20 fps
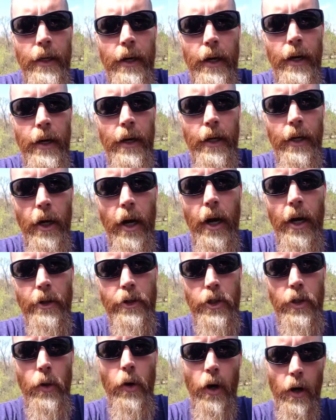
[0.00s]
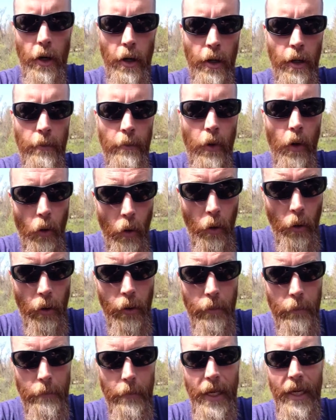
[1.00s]
cause you harm
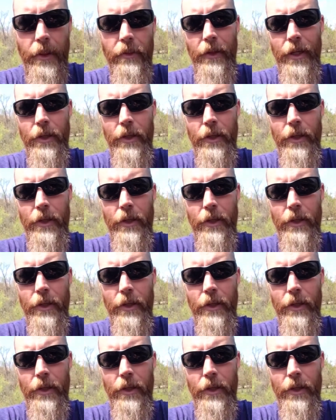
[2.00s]
or make